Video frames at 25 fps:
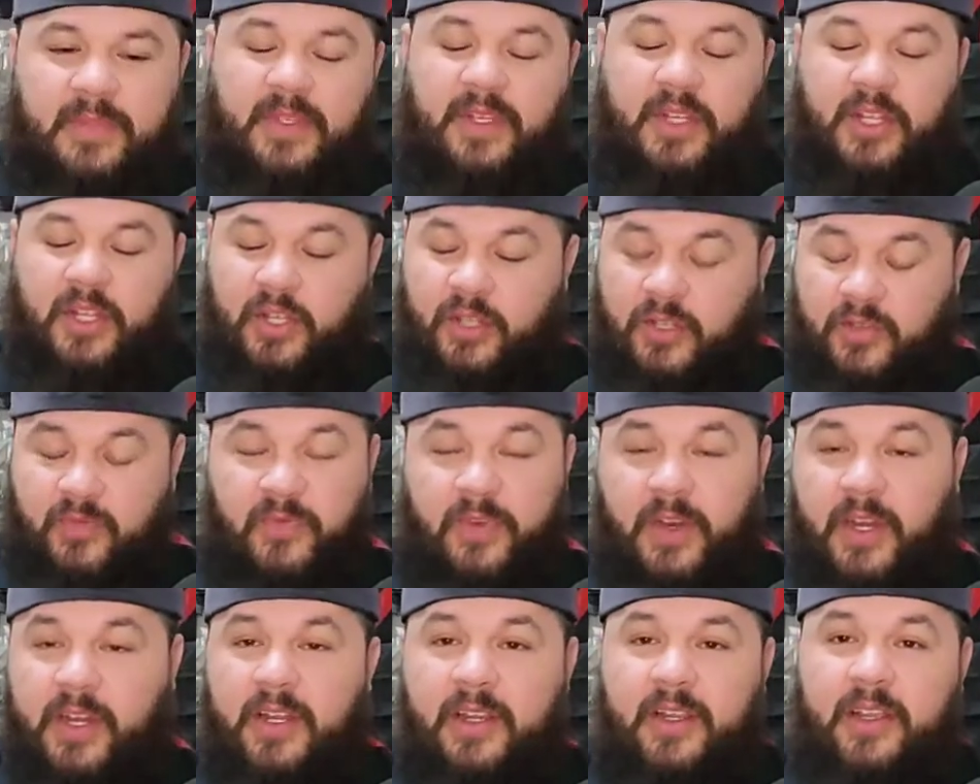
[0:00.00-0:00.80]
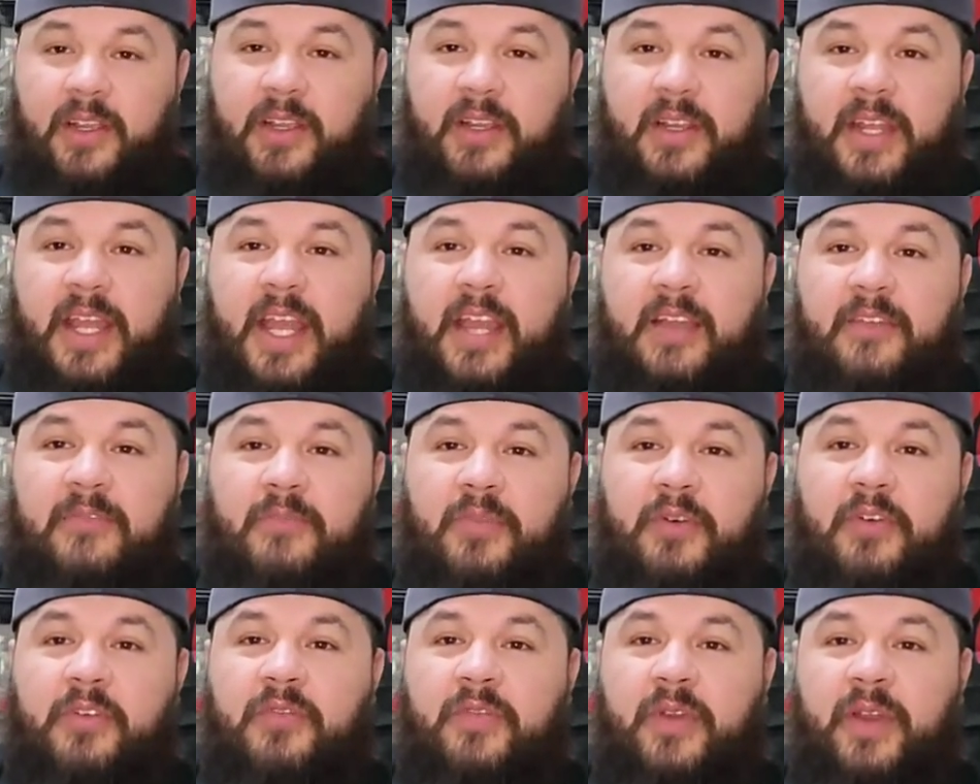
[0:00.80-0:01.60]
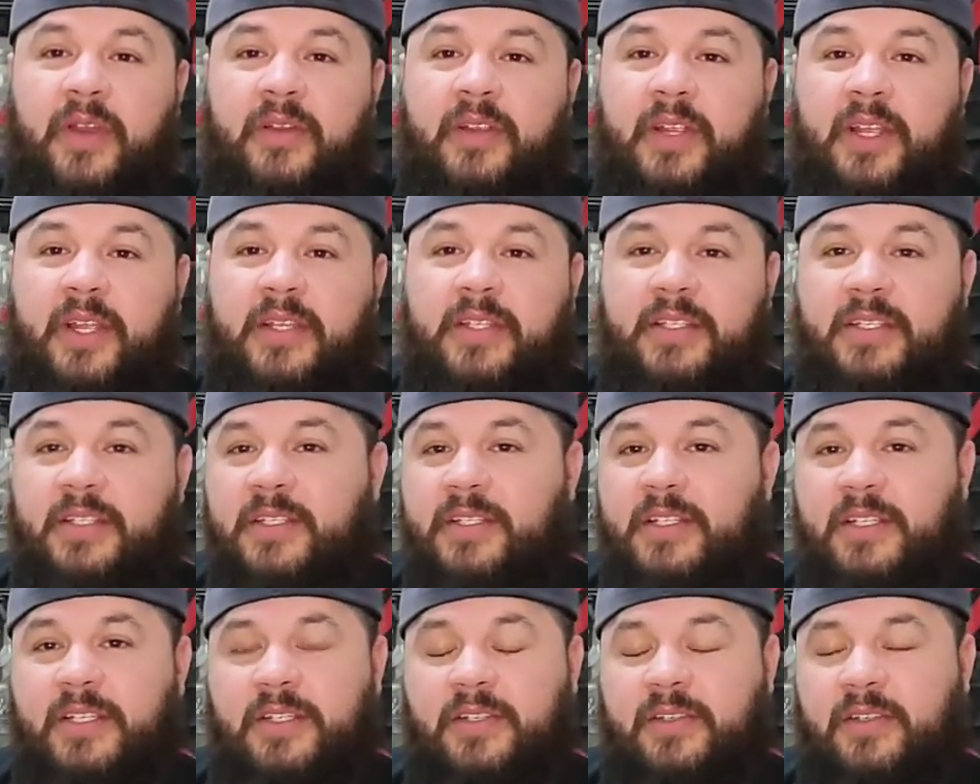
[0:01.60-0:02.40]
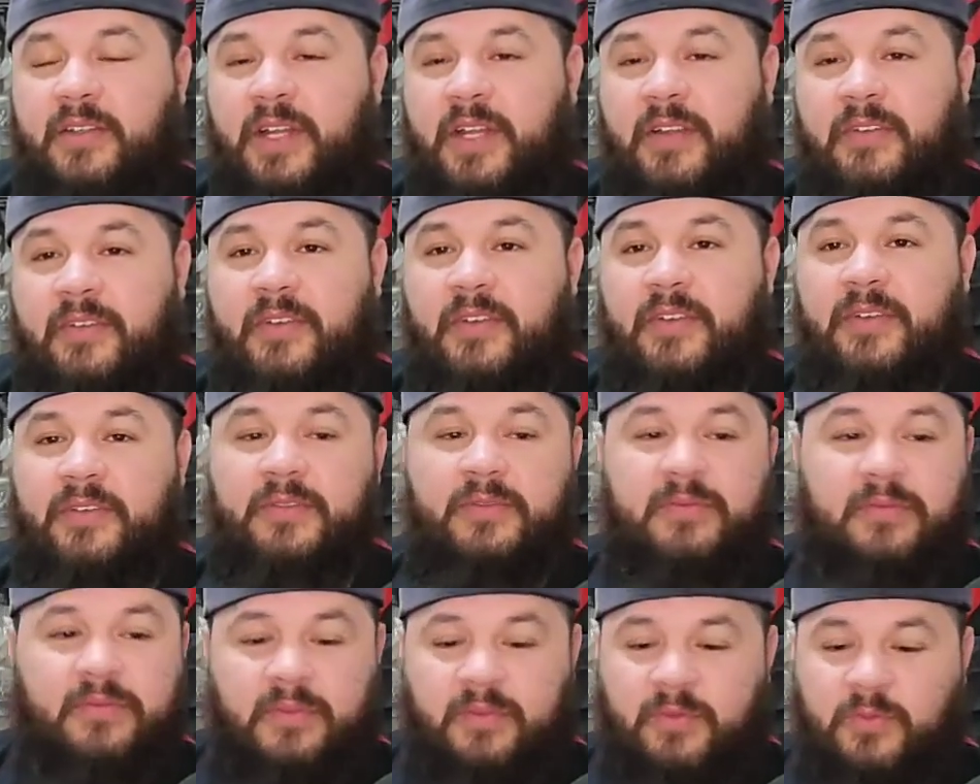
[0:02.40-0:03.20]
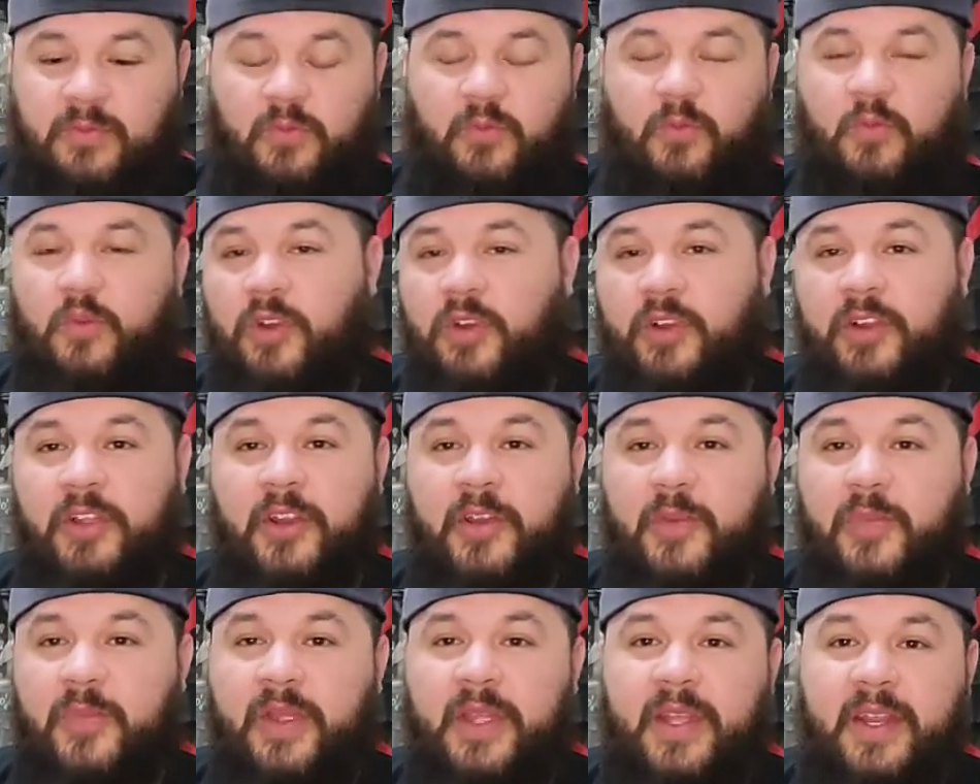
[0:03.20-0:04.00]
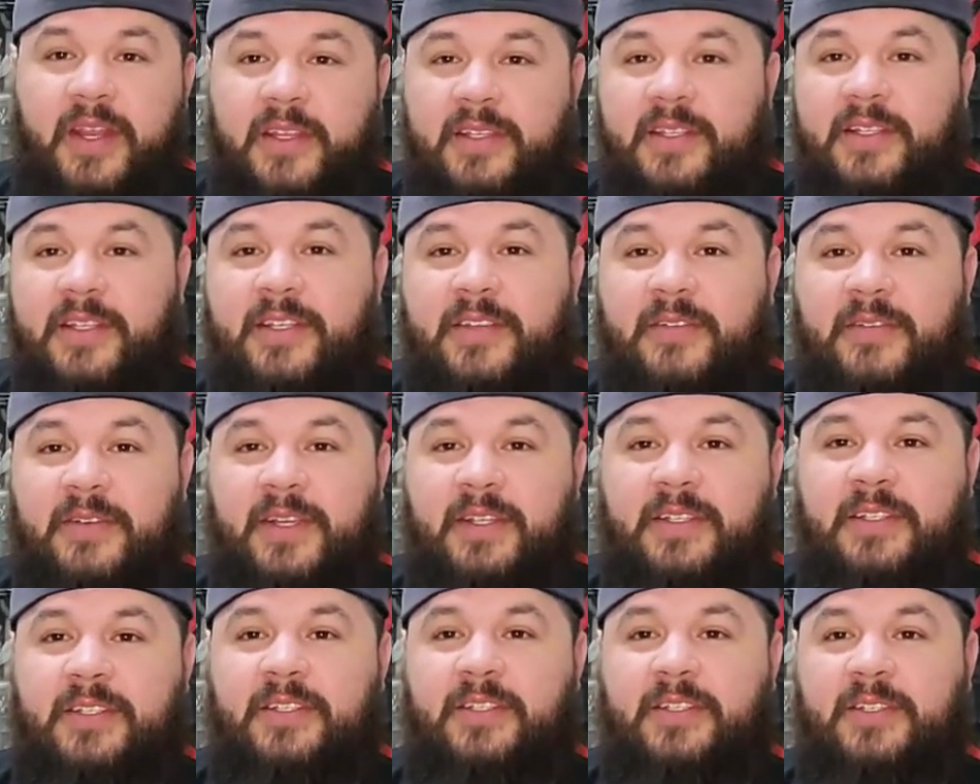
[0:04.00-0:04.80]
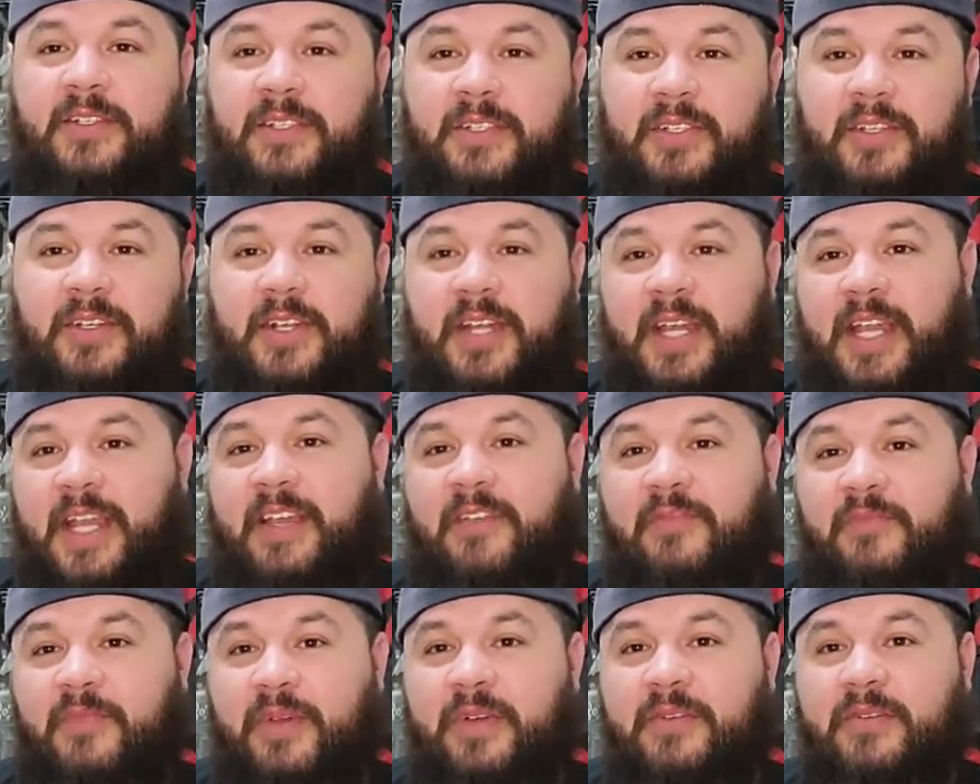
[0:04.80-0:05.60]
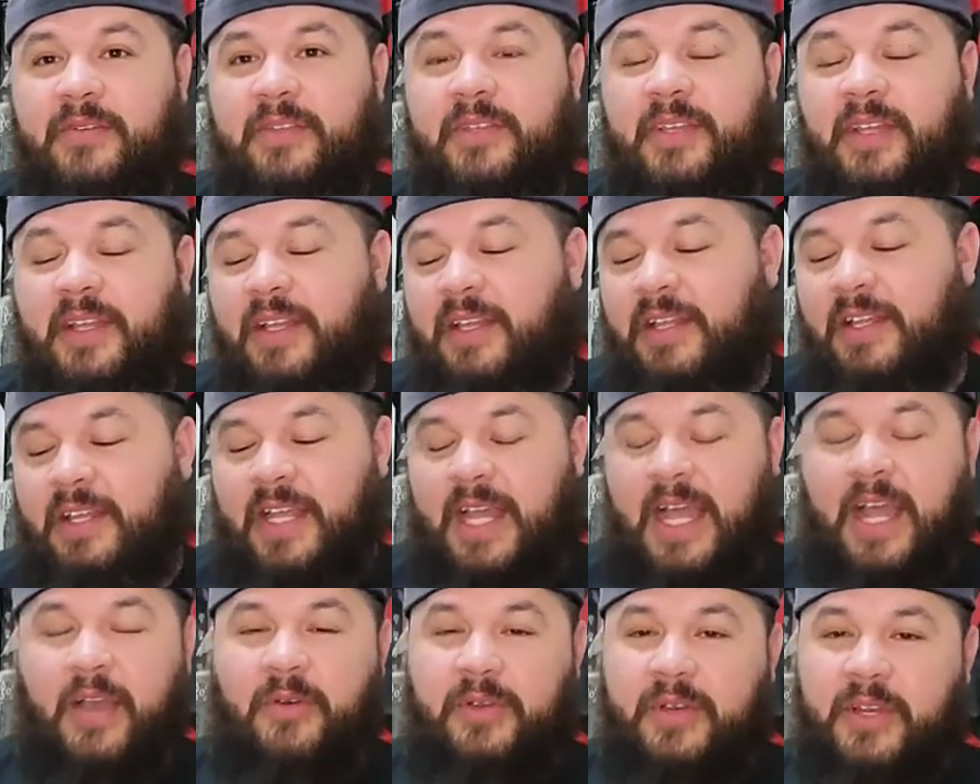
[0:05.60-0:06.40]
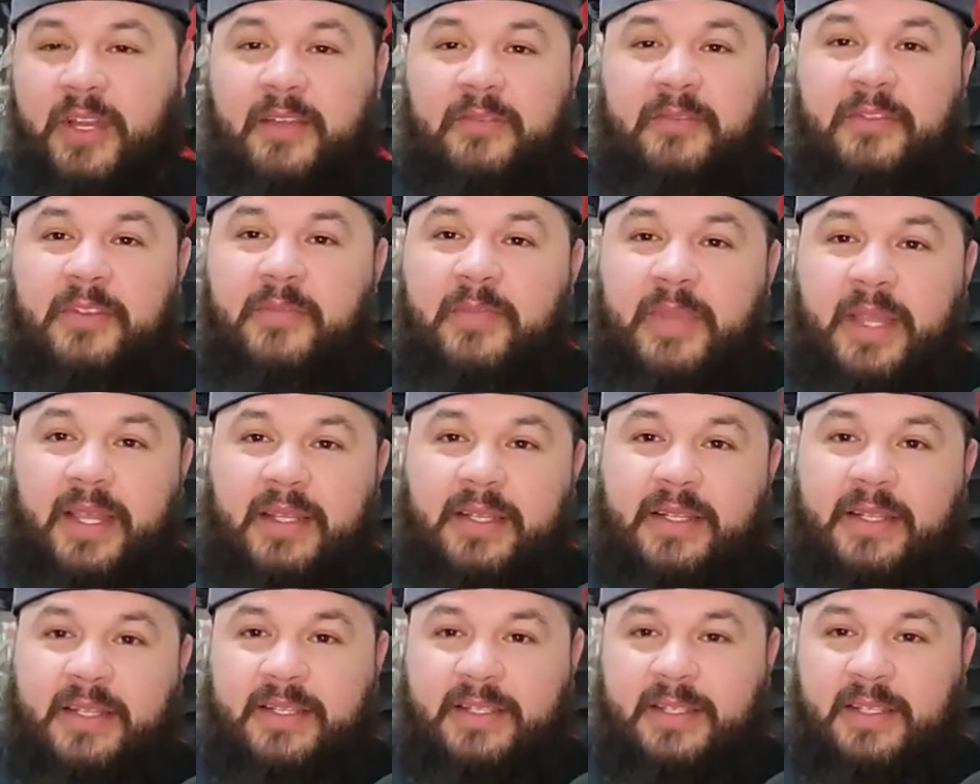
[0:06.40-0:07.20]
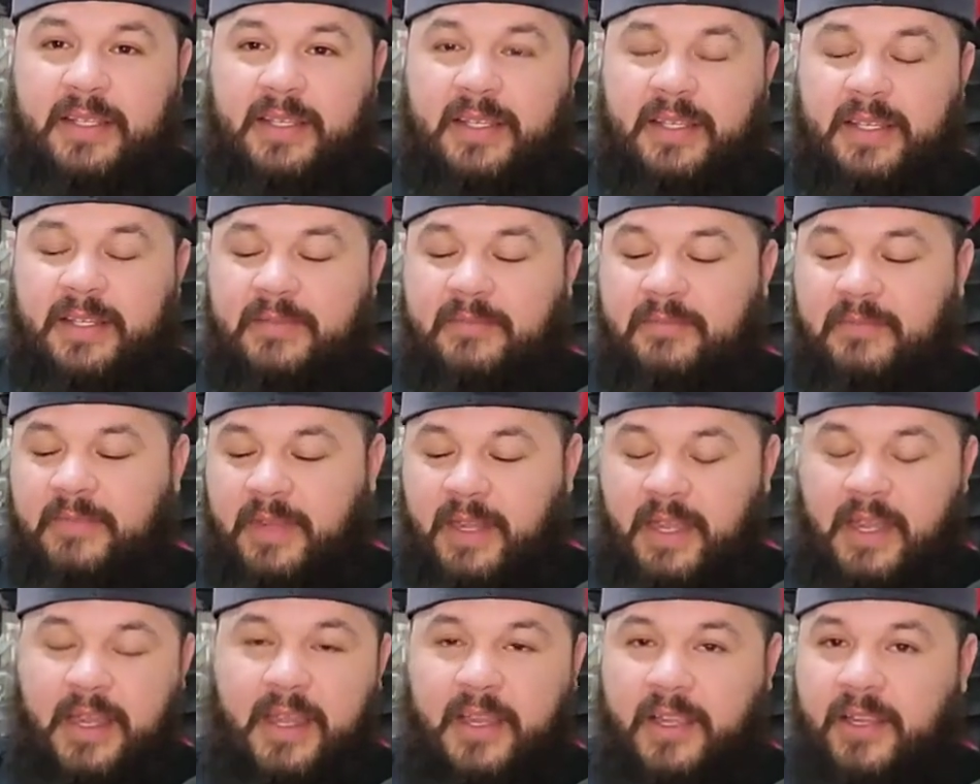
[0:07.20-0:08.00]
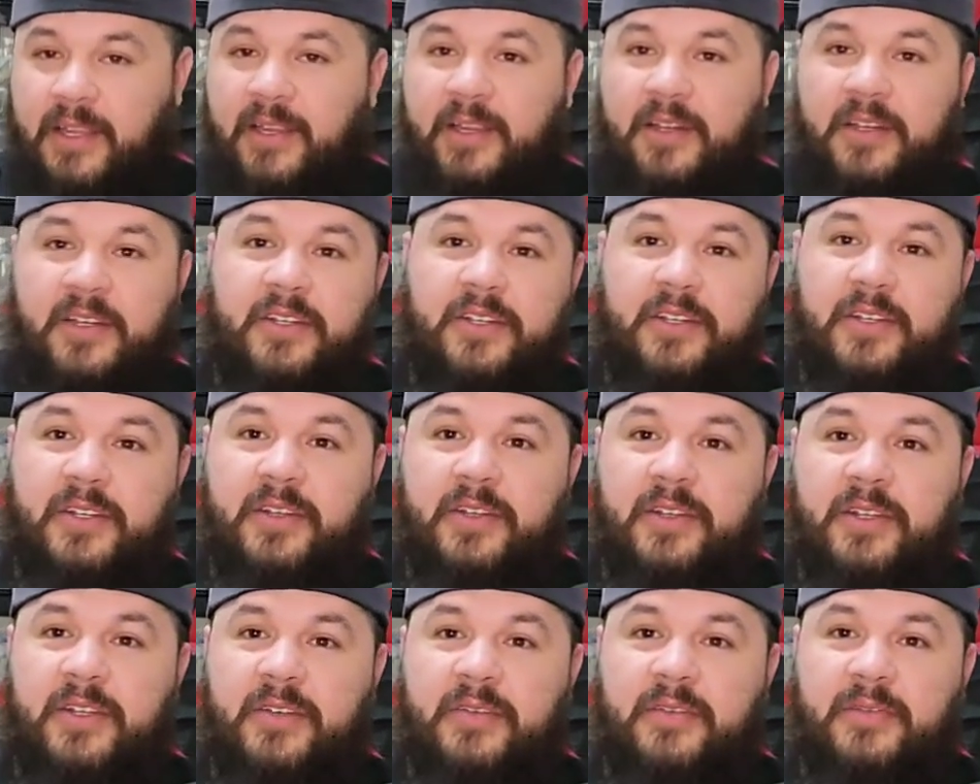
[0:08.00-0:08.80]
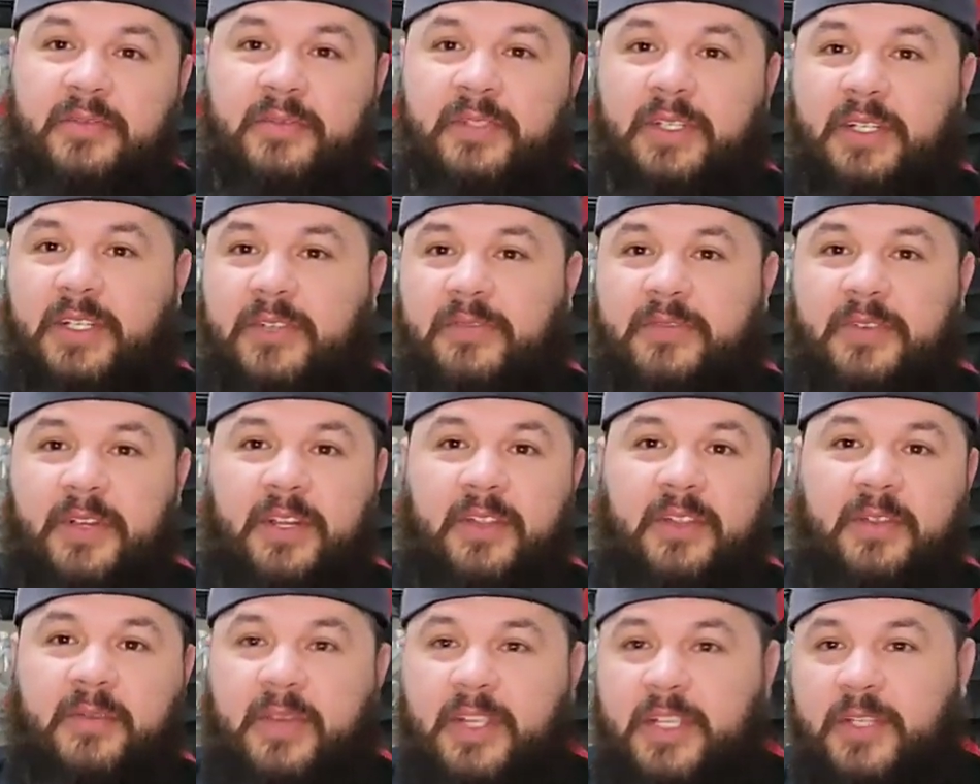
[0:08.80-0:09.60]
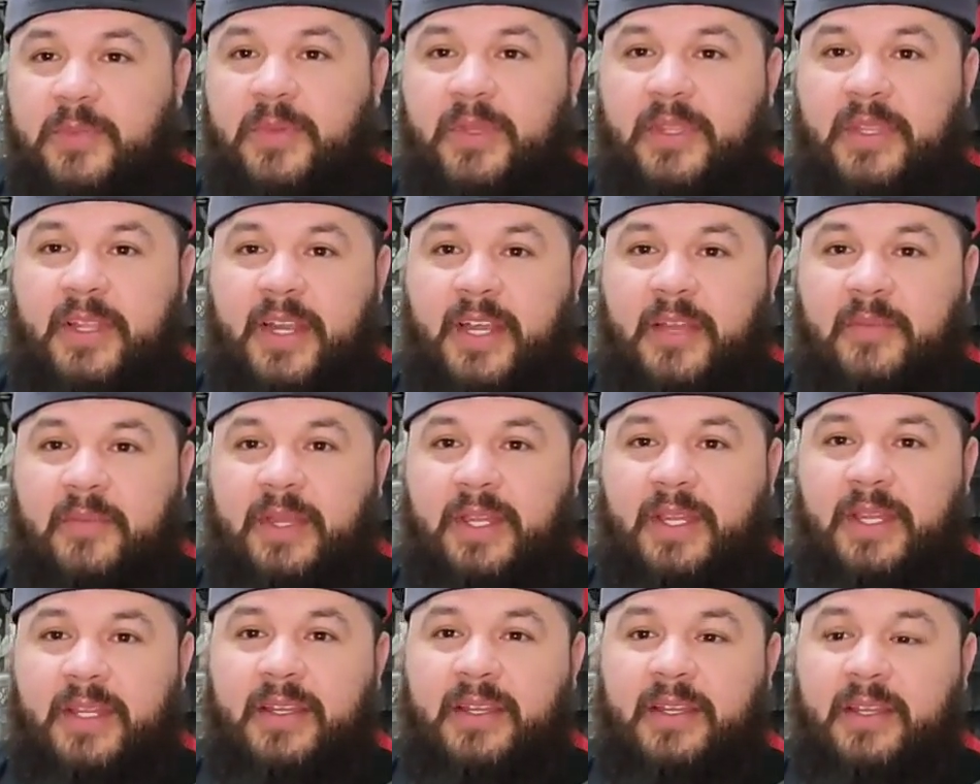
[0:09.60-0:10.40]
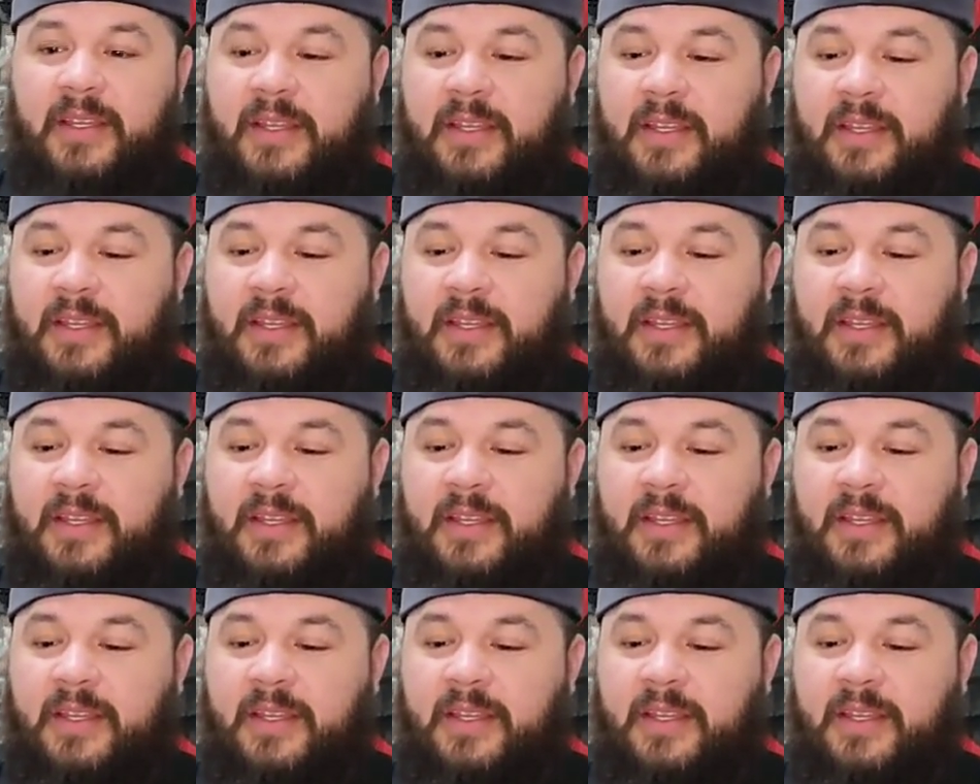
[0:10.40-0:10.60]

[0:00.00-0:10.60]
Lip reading: It's very good to have both variations because you never know where you're going to be in a situation, so it's good to have both. I would definitely make these again. I encourage you to follow the recipe that I made.